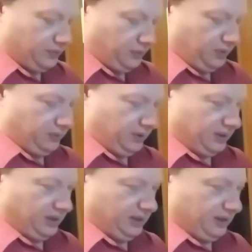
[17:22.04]
Really, really
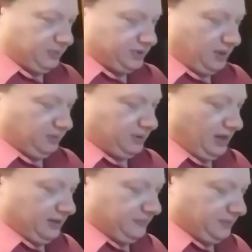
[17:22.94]
good, and I'm so
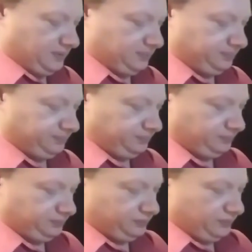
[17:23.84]
thankful.
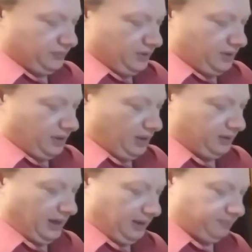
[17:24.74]

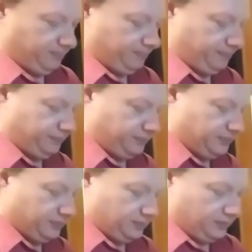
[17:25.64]
Alright.
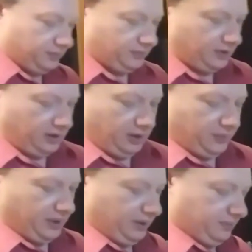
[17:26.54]
Here
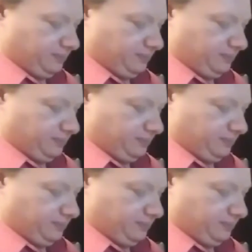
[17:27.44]
we go.